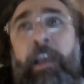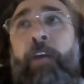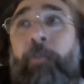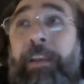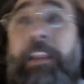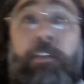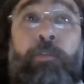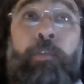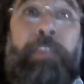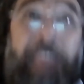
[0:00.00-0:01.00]
We need to
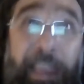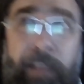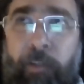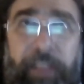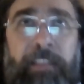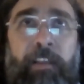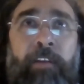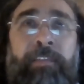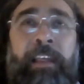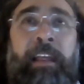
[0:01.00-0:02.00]
think of it
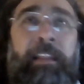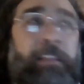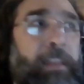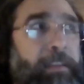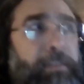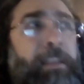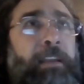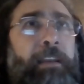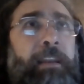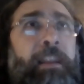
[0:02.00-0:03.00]
on the
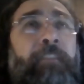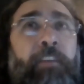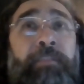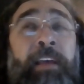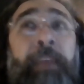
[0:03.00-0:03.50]
level of the